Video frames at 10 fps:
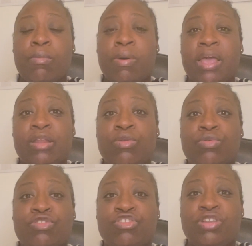but I
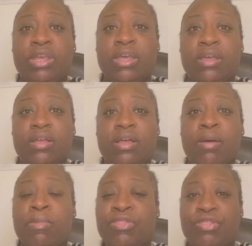launched it a
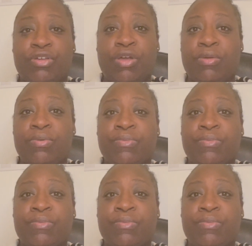month ago.